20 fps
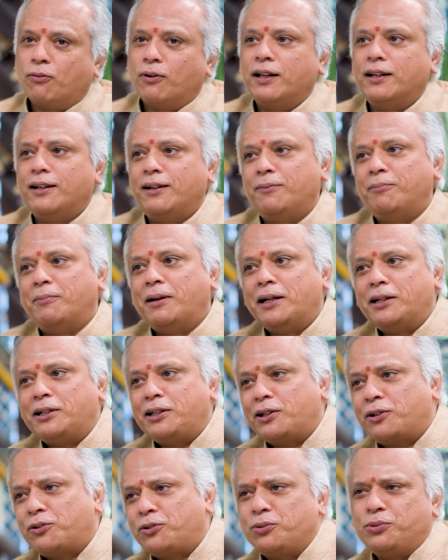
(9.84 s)
1,
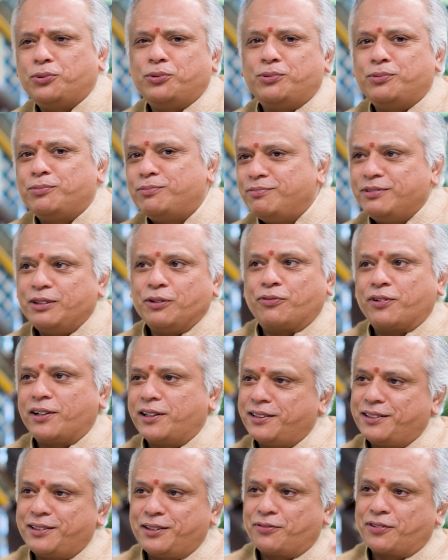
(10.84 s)
ManTech 2,
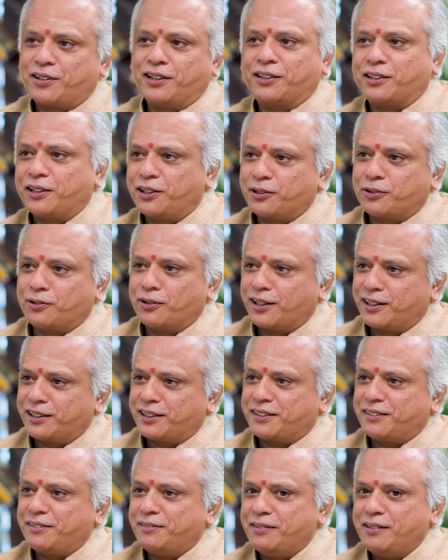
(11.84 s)
different curricula
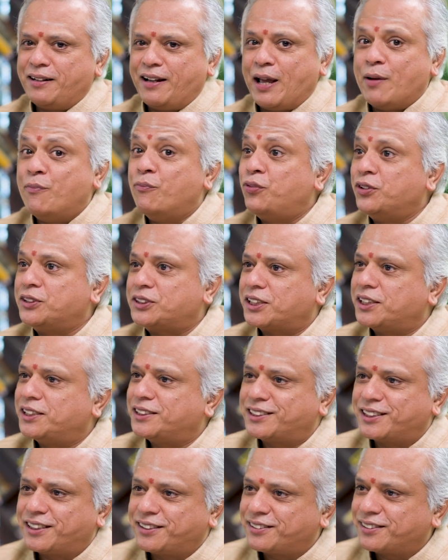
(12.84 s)

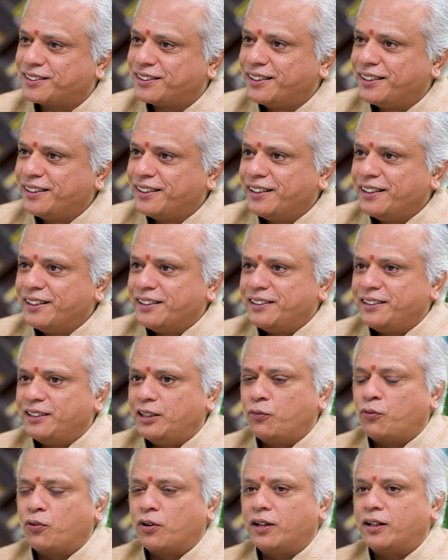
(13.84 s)
emphasize it
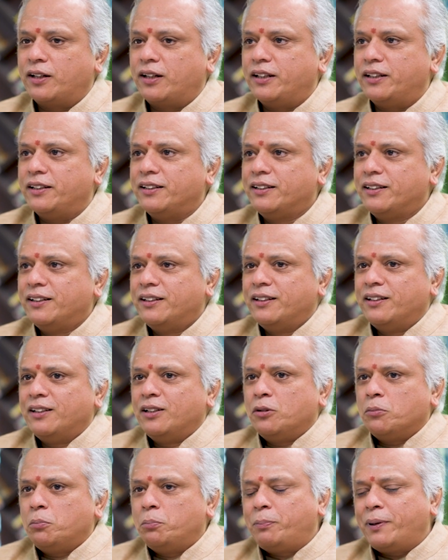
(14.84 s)
differently.
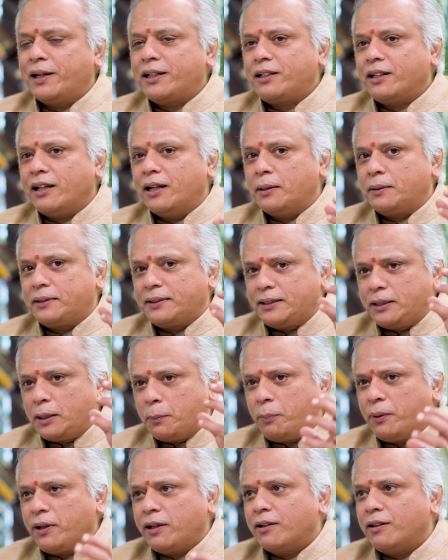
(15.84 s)
But a
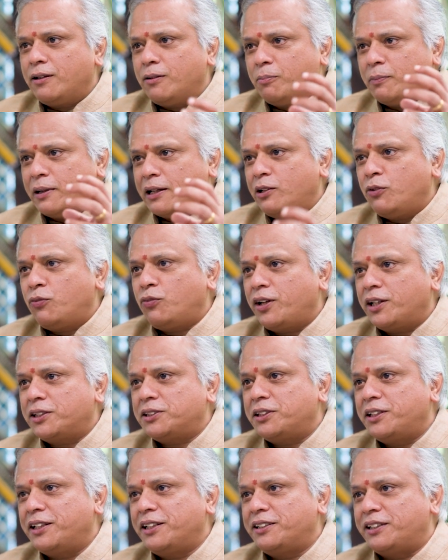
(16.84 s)
typical
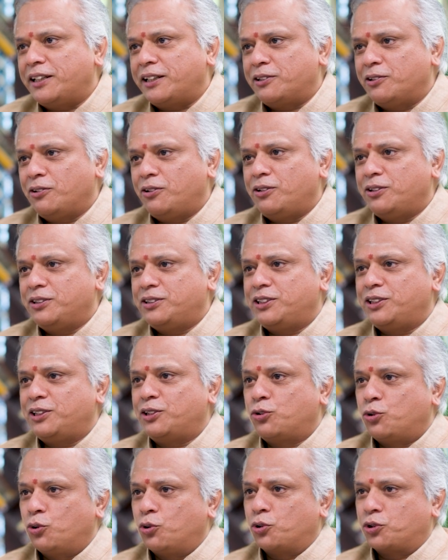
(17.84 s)
manufacturing technology
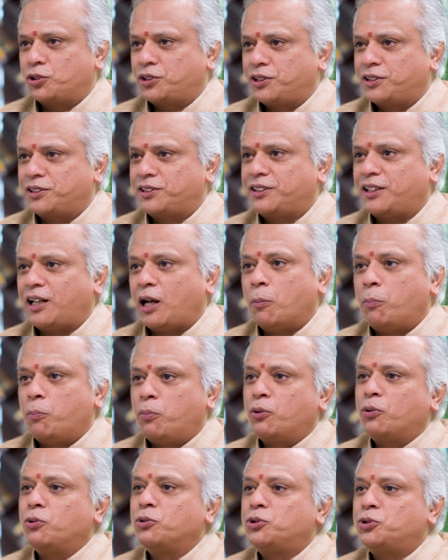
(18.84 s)
course's
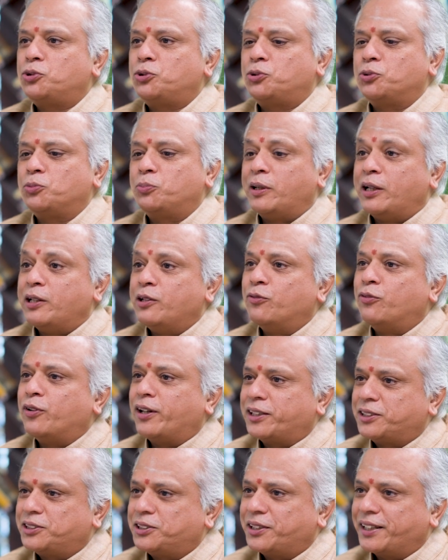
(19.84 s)
approach to
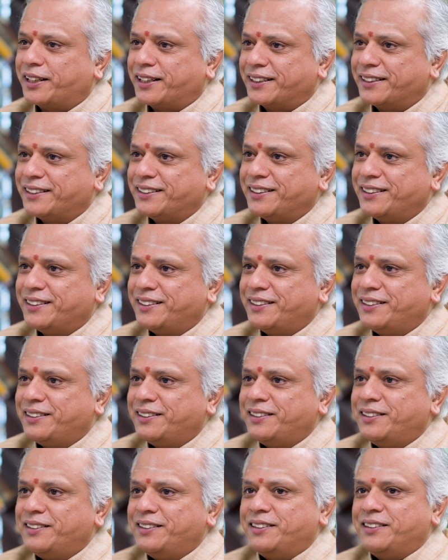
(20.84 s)
manufacturing
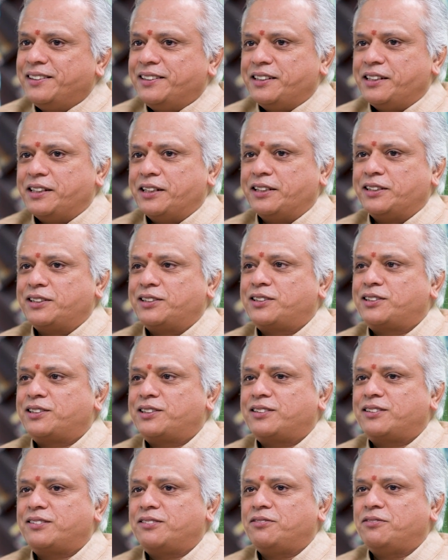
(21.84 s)

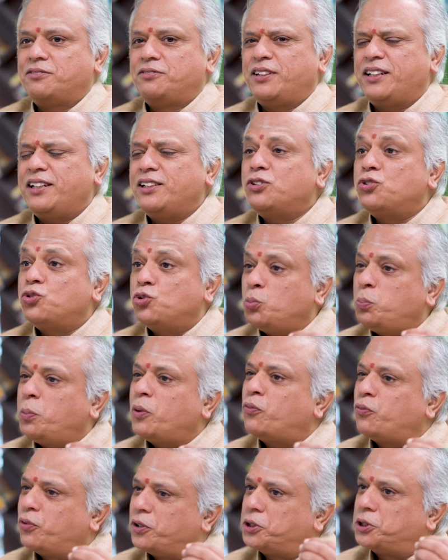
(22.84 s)
is very
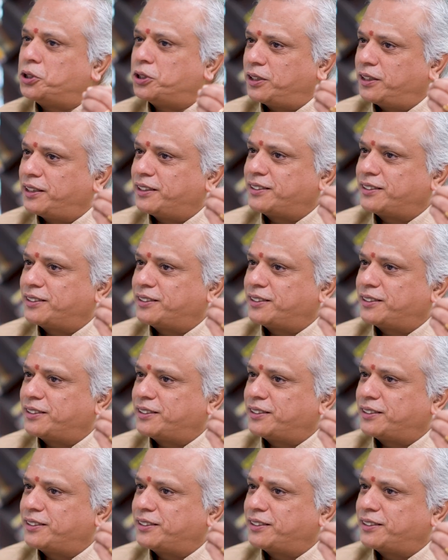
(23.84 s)
superficial,